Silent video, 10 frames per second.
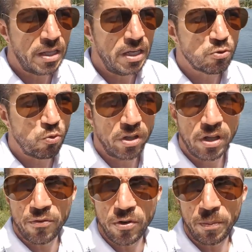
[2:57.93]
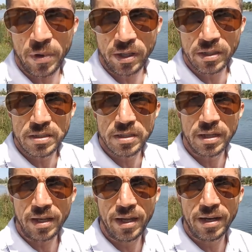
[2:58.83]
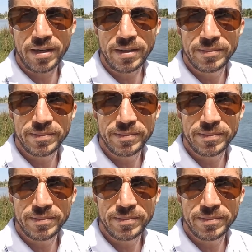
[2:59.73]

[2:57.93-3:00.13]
this wonderful place. Later.